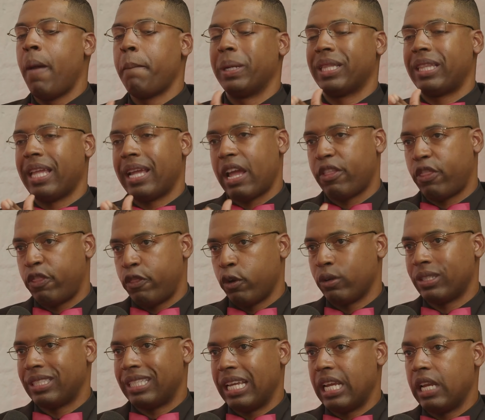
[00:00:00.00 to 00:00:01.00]
But they had
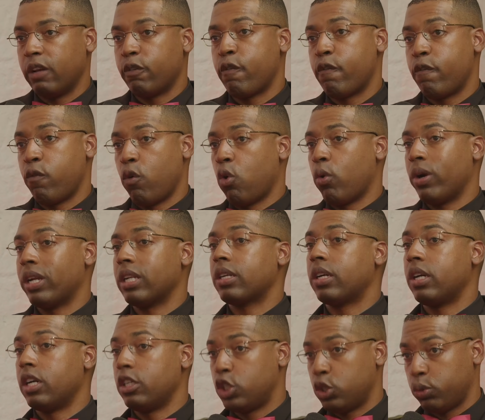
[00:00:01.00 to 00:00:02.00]
thirteen foreign
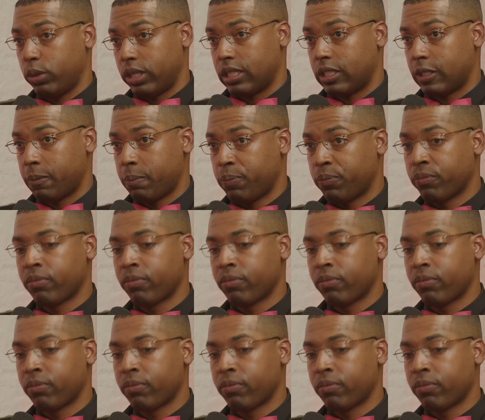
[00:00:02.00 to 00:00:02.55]
countries